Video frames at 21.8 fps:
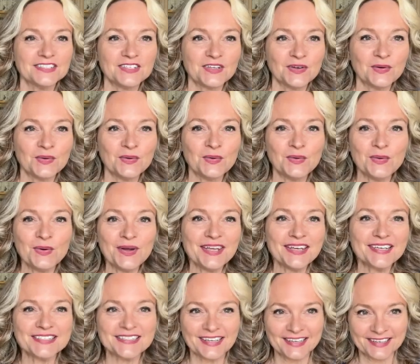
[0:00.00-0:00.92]

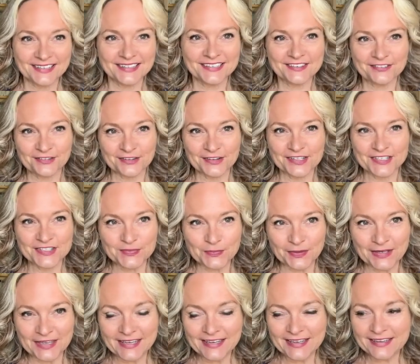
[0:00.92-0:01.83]
So excited for
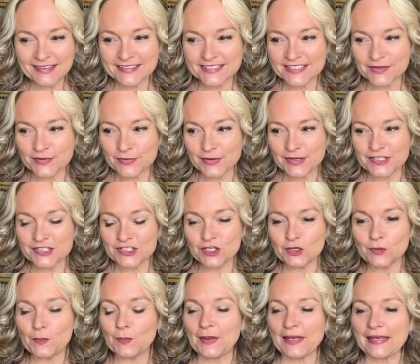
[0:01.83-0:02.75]
this week. It's
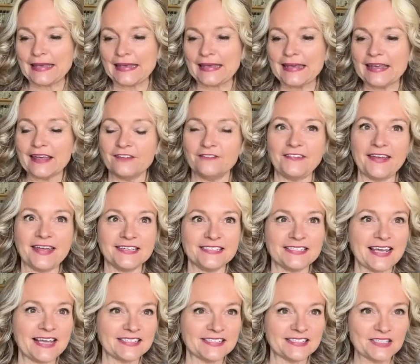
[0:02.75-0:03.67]
going to be a
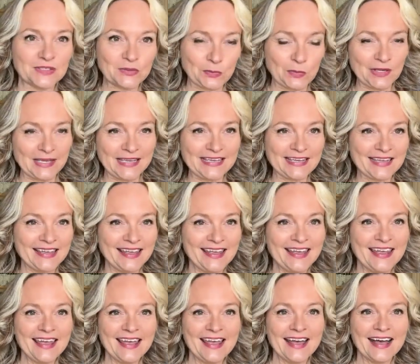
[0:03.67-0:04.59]
fantastic
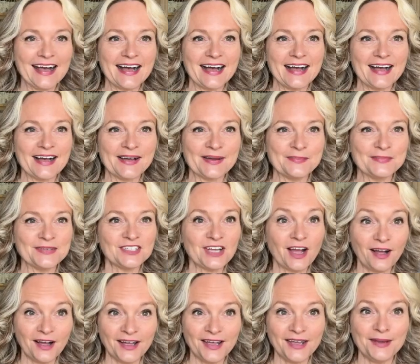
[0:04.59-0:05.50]
week.
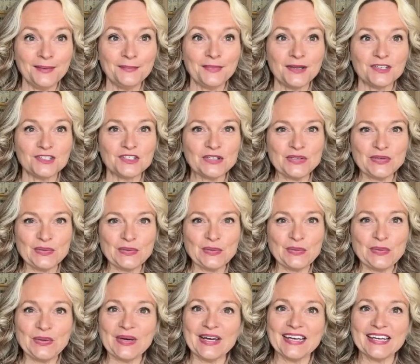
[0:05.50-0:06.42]
Um, time
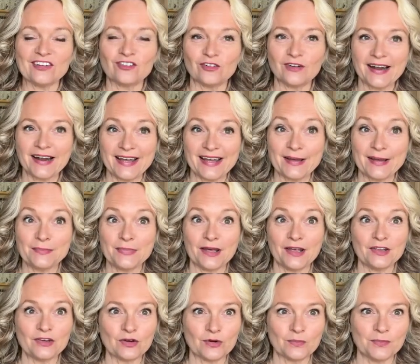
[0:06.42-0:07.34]
to
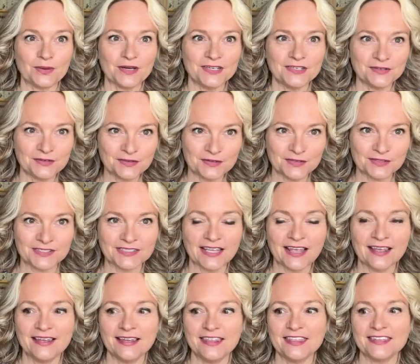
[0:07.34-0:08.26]
grab your
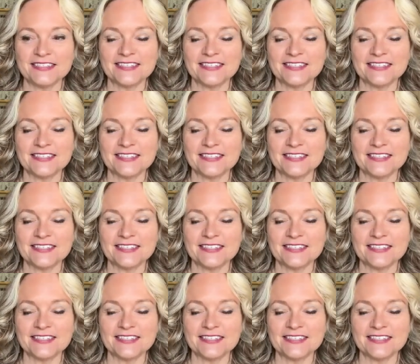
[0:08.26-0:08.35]
bundles.